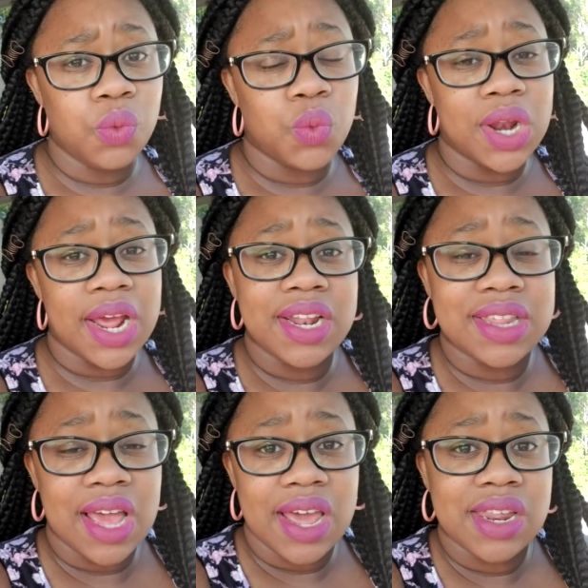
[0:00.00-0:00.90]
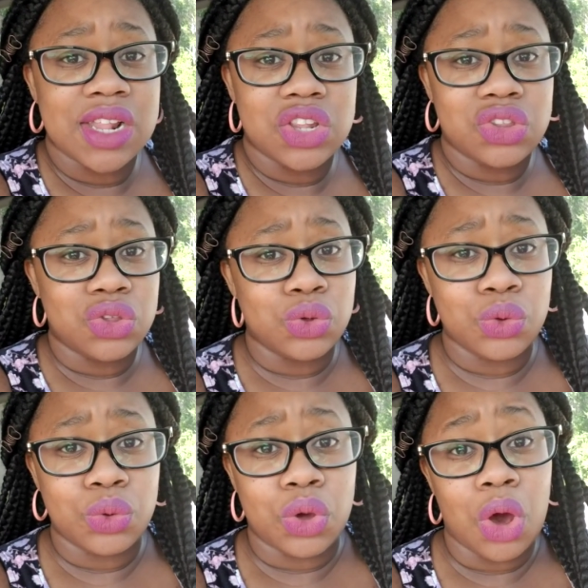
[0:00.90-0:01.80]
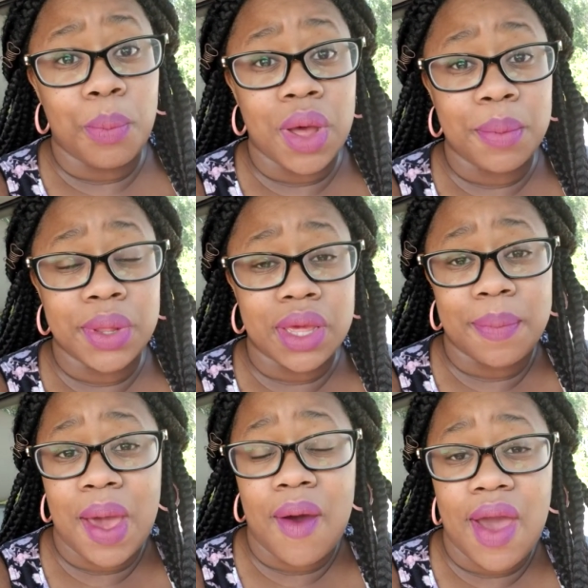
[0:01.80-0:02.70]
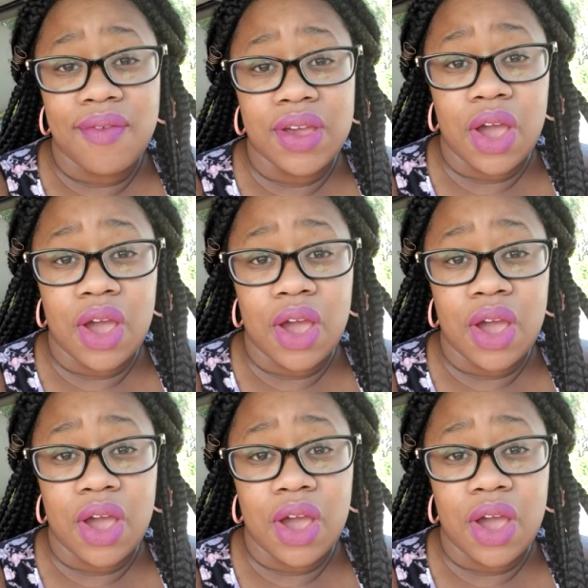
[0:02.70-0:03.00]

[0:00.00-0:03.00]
when I decided to go public about having